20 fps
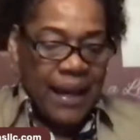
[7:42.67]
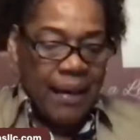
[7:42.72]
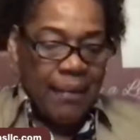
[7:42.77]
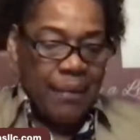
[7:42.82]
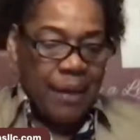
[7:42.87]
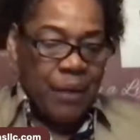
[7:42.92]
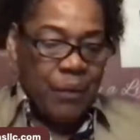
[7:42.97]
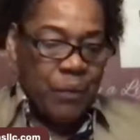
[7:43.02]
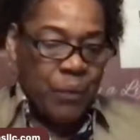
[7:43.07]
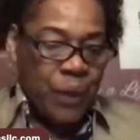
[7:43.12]

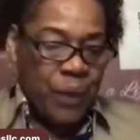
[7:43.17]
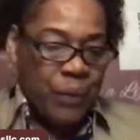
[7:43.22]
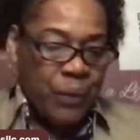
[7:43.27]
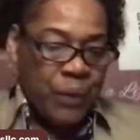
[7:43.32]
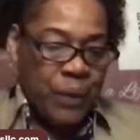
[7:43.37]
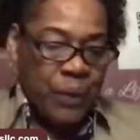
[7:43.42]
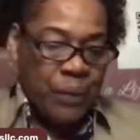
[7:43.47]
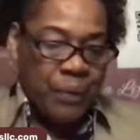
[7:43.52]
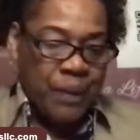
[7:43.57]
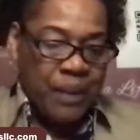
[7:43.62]
Um, and
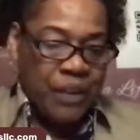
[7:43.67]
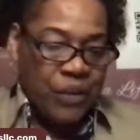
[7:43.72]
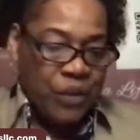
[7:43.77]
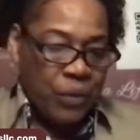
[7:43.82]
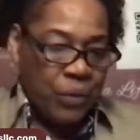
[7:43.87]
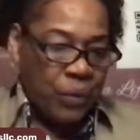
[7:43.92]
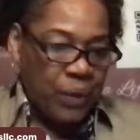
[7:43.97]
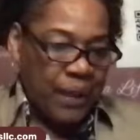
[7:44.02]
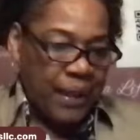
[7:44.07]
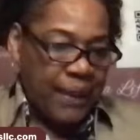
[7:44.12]
what we'll be
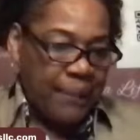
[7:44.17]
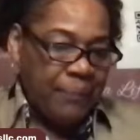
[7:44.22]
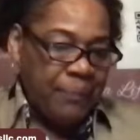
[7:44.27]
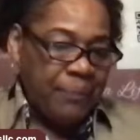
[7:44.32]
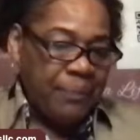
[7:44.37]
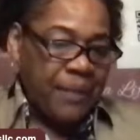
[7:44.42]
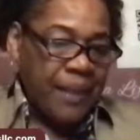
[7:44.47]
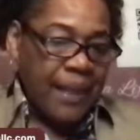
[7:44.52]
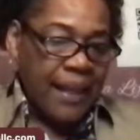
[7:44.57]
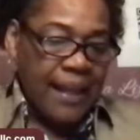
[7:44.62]

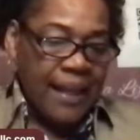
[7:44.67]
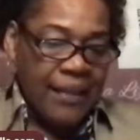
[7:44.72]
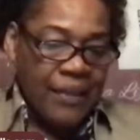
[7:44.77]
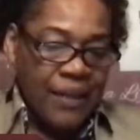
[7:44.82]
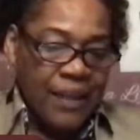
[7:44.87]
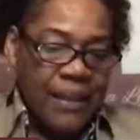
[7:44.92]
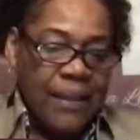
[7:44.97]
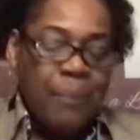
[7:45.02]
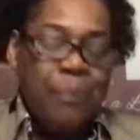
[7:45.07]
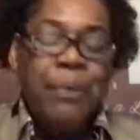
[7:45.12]
doing
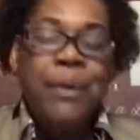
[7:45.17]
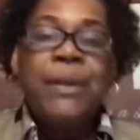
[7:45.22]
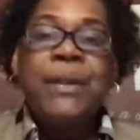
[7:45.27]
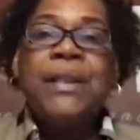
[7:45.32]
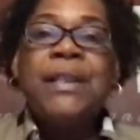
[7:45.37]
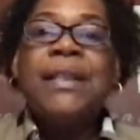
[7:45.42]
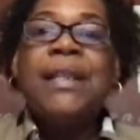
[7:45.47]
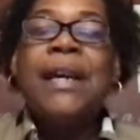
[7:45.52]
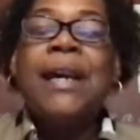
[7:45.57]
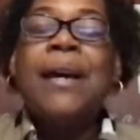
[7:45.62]
in this
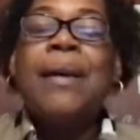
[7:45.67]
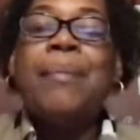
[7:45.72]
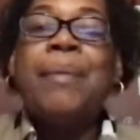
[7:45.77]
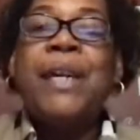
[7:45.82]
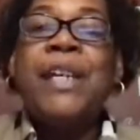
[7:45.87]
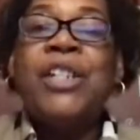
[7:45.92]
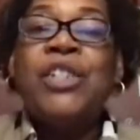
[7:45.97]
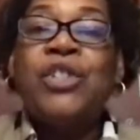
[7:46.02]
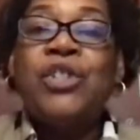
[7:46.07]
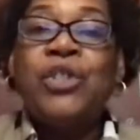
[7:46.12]
book club
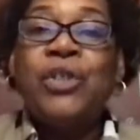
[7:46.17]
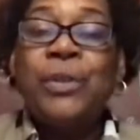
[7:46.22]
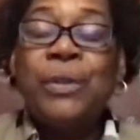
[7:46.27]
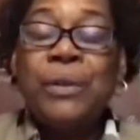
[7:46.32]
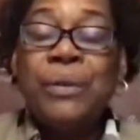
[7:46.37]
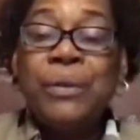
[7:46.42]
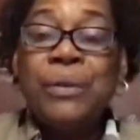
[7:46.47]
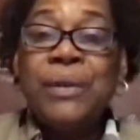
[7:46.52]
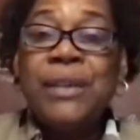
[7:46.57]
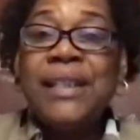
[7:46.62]
is
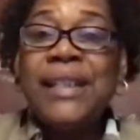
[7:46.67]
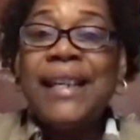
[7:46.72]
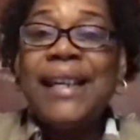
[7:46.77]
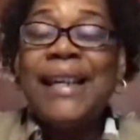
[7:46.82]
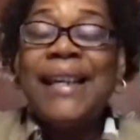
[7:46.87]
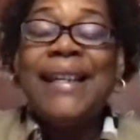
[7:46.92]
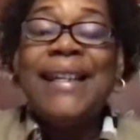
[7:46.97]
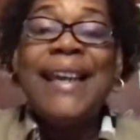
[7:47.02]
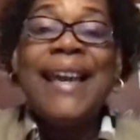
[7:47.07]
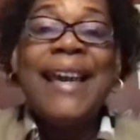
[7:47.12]

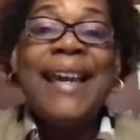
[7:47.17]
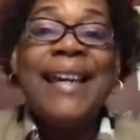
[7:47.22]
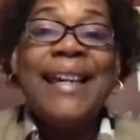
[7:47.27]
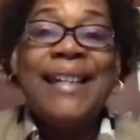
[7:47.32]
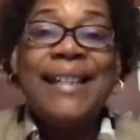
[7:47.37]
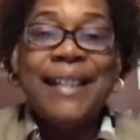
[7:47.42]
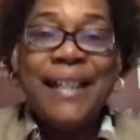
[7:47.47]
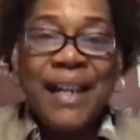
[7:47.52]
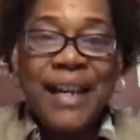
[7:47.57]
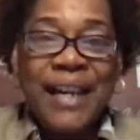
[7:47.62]
choosing
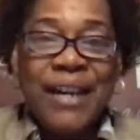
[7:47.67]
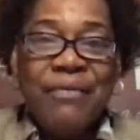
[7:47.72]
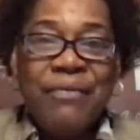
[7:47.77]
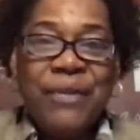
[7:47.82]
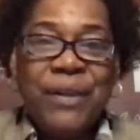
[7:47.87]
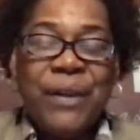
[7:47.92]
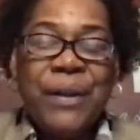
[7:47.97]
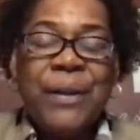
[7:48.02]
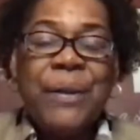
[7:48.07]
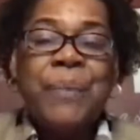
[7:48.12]
a
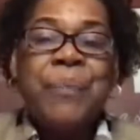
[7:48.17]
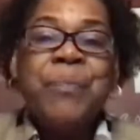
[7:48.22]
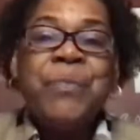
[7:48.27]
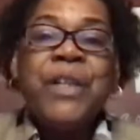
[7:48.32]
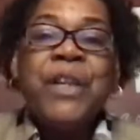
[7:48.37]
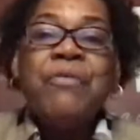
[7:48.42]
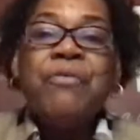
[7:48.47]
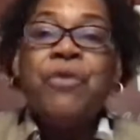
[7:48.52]
cover